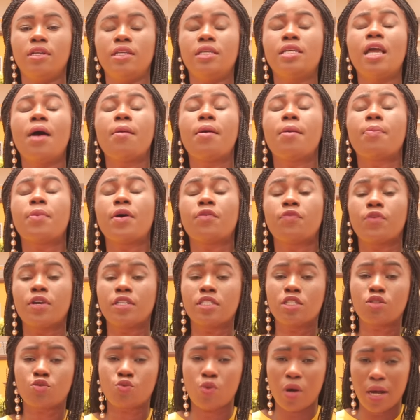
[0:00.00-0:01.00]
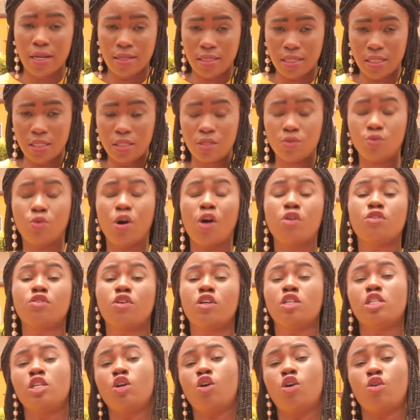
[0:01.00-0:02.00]
Yeah, Papa Francis Kwarteng, while
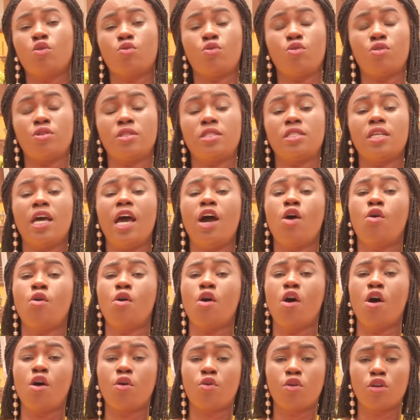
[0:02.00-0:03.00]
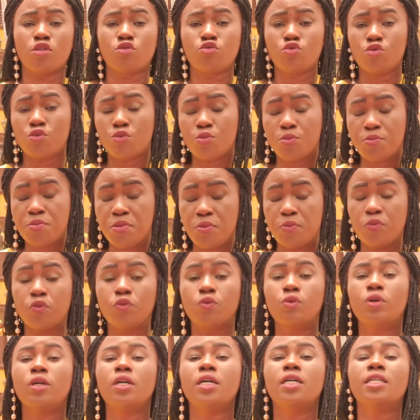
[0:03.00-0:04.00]
Johnny Orcourt, our Orcourt group will be
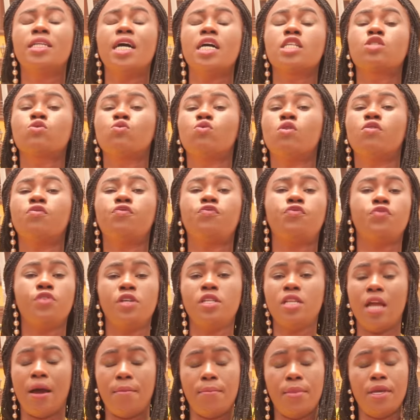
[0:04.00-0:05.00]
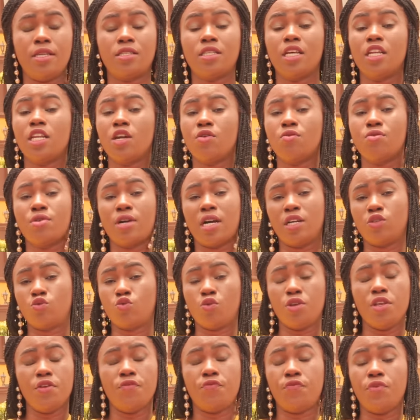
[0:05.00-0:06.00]
moved. That's who will free me, so they woke us
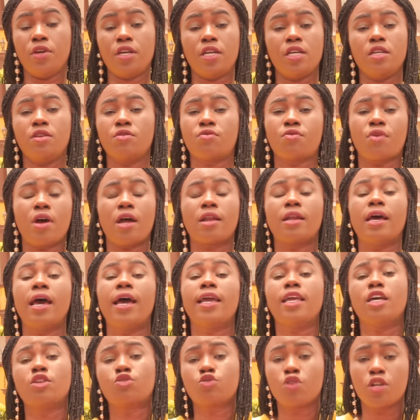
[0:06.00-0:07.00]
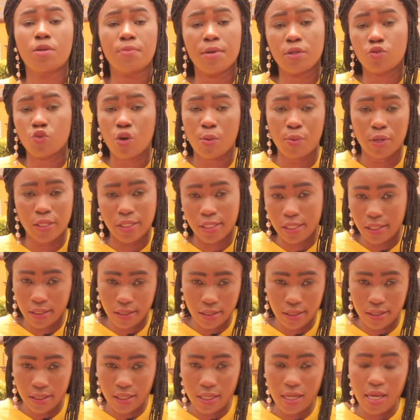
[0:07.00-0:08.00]
away faking the crown. I just want the better one
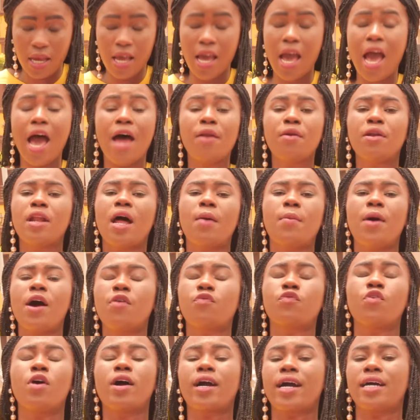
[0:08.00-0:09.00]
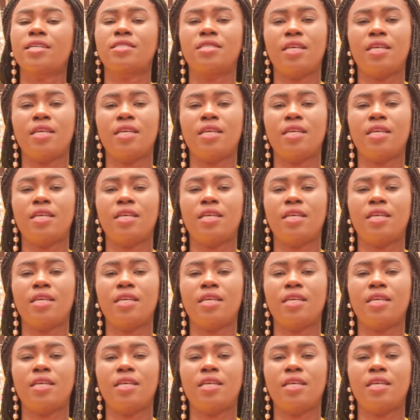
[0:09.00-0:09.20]
thing. And I'm off work, I